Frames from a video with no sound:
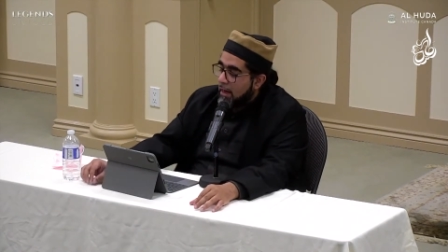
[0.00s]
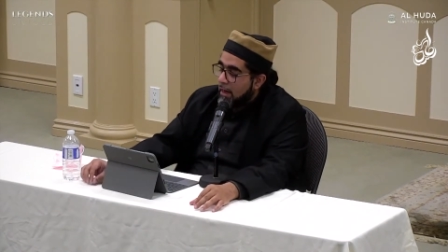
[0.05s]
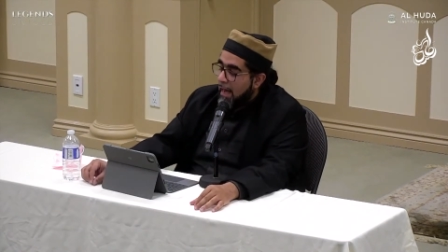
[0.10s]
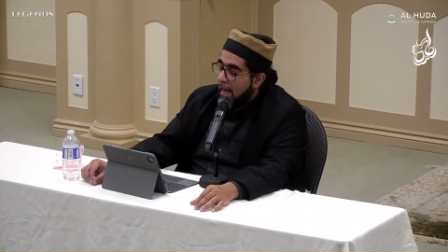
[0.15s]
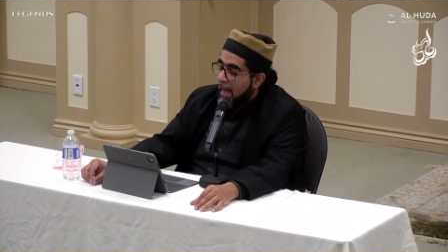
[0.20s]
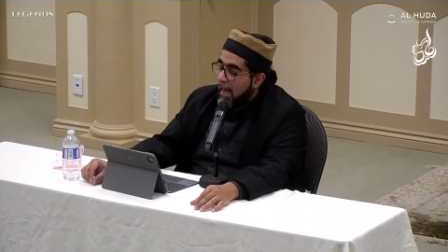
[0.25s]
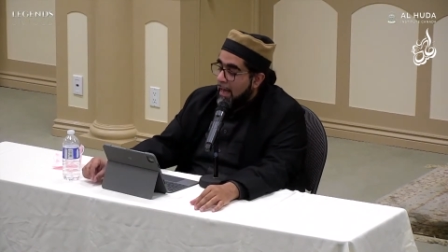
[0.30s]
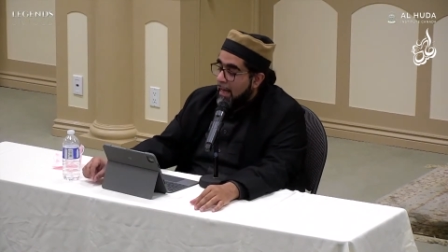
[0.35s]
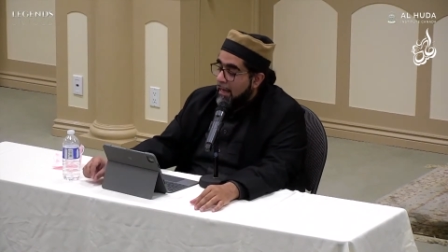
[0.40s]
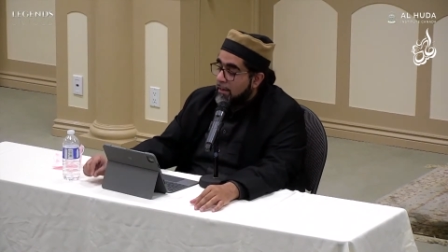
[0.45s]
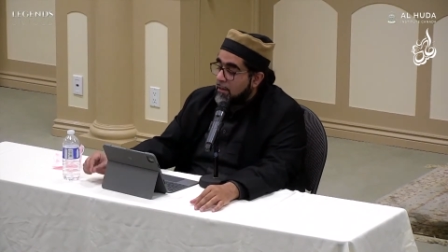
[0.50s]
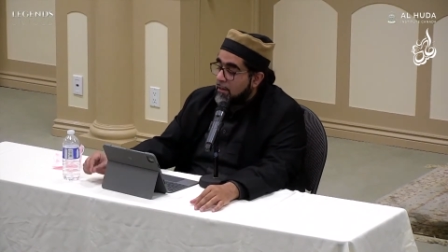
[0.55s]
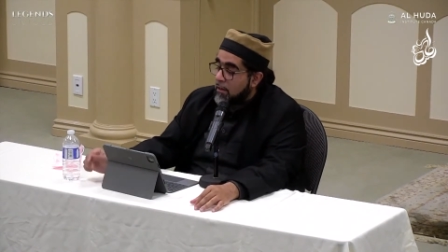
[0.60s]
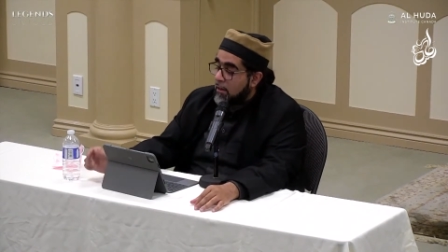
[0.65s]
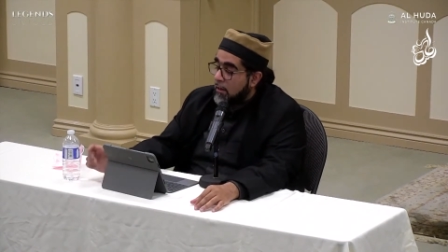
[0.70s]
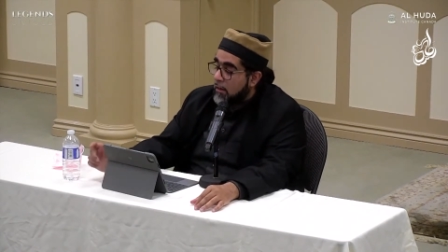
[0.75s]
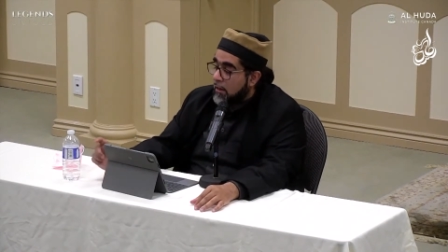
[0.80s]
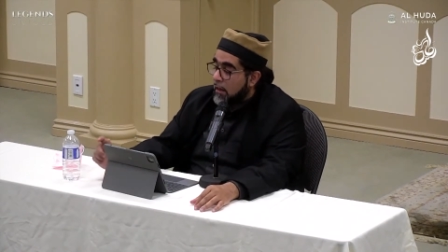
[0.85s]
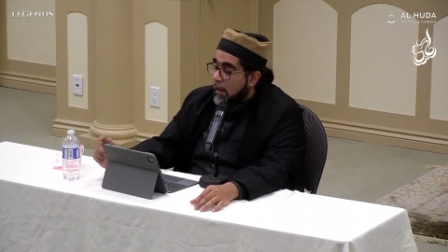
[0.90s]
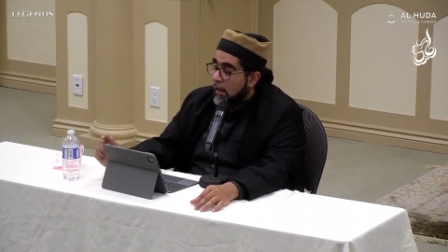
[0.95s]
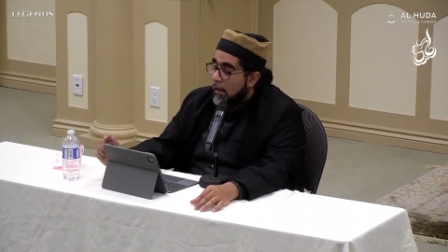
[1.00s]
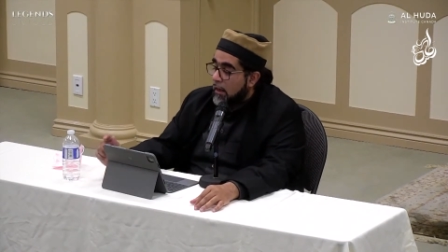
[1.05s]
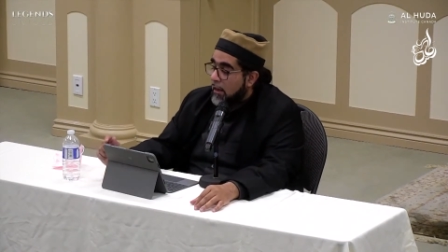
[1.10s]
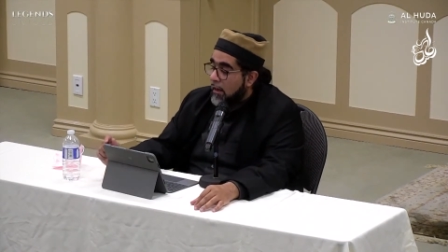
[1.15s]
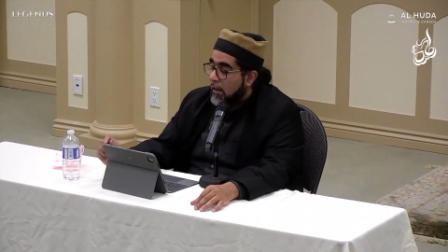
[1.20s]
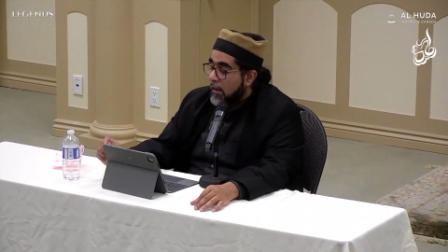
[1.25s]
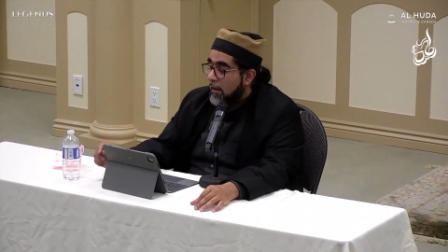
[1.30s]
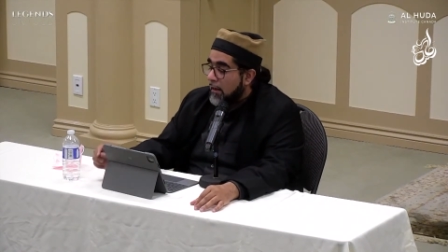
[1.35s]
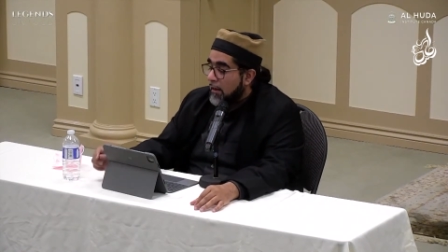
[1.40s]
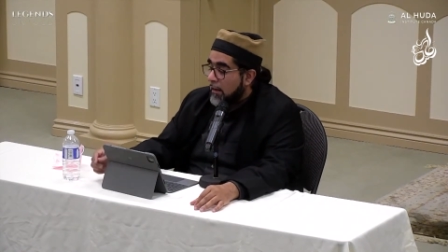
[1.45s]
And
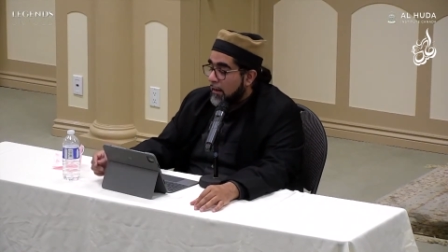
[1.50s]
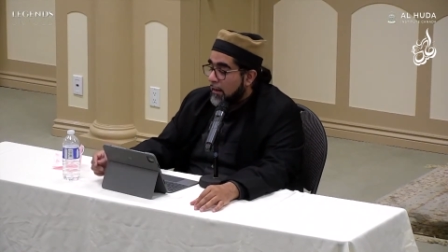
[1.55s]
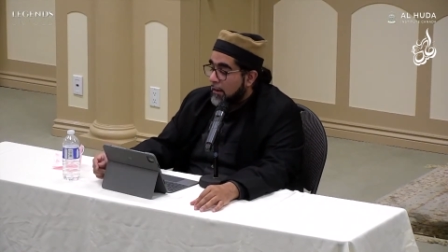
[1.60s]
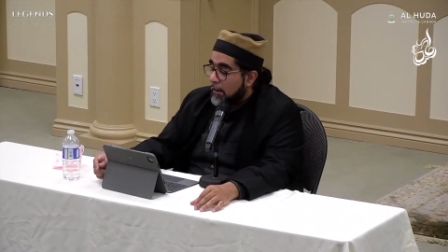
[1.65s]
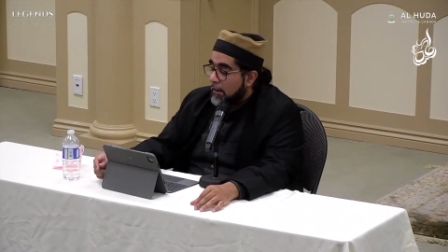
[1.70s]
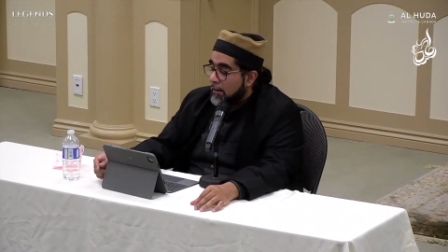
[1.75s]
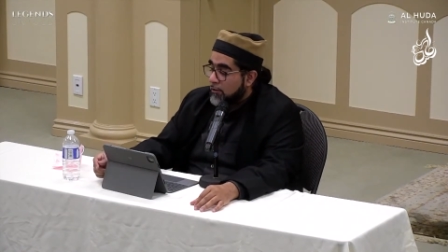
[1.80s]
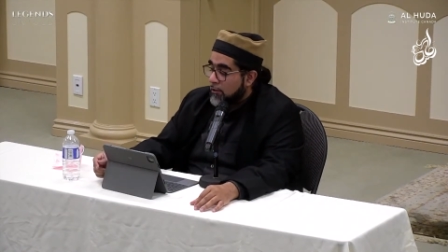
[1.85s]
uh,